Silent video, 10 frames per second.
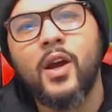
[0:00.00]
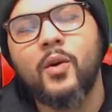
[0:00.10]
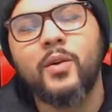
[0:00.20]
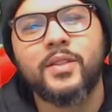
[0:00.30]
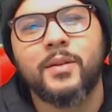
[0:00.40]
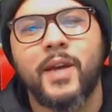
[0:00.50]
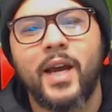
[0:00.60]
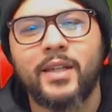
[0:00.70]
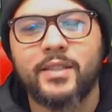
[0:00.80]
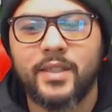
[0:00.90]
What's up,
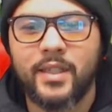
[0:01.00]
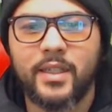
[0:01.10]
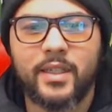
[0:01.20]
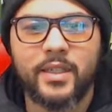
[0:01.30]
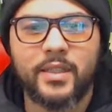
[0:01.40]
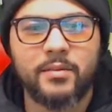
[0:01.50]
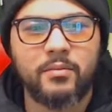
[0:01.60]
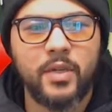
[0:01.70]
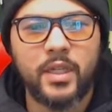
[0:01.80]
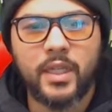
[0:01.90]
guys? It is
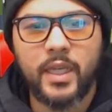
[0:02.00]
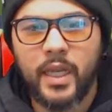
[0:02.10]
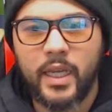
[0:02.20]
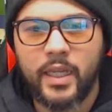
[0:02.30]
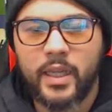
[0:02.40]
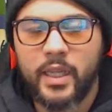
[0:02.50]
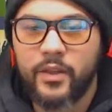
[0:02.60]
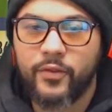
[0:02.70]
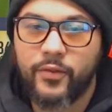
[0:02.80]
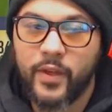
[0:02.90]
Monday the
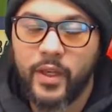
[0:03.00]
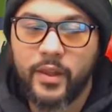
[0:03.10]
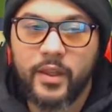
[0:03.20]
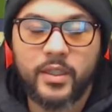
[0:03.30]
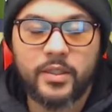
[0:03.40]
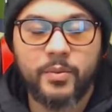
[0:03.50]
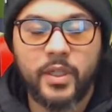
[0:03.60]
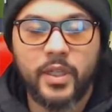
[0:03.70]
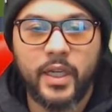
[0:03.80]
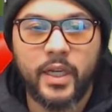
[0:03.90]
5th. It is pretty
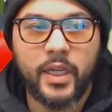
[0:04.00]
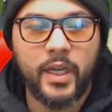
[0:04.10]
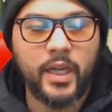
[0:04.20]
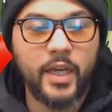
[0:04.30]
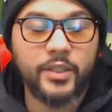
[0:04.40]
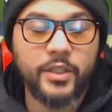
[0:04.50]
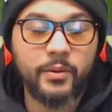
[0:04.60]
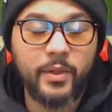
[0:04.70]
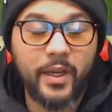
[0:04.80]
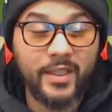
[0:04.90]
late at night.
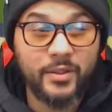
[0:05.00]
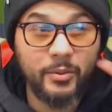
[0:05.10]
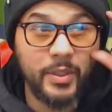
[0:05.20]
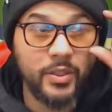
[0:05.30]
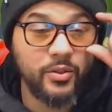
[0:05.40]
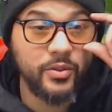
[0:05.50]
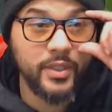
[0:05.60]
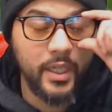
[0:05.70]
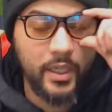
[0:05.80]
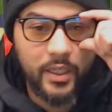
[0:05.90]
Actually, I guess it would be
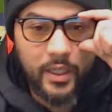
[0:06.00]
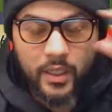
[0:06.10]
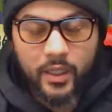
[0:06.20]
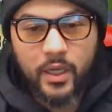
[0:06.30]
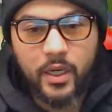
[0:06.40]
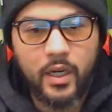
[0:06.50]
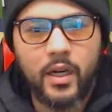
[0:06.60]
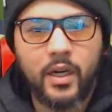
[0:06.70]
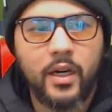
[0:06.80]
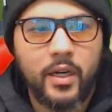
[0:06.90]
Tuesday,
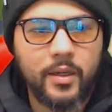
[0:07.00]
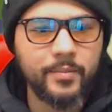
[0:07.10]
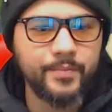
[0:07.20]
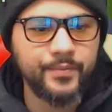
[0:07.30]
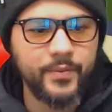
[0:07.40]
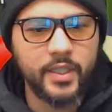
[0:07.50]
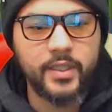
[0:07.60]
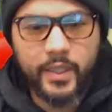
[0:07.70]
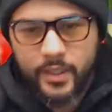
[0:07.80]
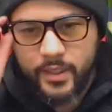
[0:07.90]
um,
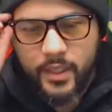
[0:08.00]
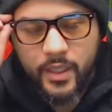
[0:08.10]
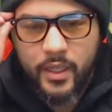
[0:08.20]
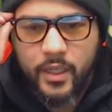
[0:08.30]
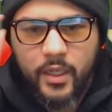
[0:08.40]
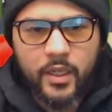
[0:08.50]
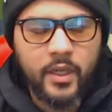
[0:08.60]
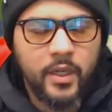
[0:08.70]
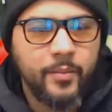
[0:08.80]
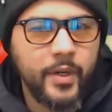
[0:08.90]
6th.
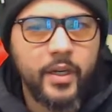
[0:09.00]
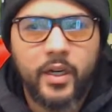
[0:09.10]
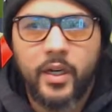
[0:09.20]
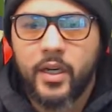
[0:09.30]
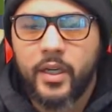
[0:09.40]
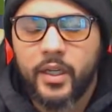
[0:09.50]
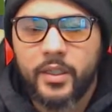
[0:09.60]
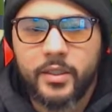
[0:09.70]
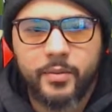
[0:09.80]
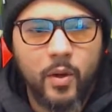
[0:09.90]
But uh, it
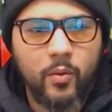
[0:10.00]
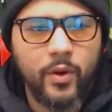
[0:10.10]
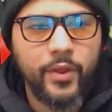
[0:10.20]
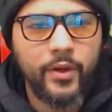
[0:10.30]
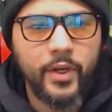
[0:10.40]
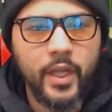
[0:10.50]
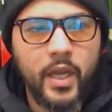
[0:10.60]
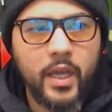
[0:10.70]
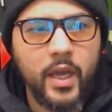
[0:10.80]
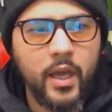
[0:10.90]
is about
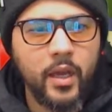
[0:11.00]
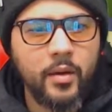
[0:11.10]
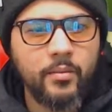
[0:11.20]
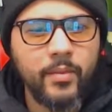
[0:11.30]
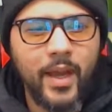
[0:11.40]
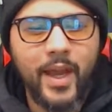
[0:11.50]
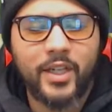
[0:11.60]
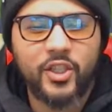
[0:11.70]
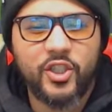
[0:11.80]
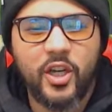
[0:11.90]
1.30 a.m. I had
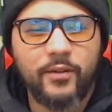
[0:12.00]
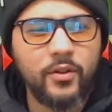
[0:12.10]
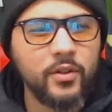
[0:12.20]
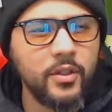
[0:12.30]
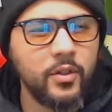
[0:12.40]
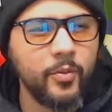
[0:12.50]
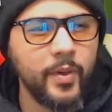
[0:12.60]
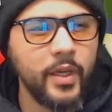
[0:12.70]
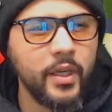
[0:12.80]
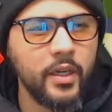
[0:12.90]
to shovel a little bit.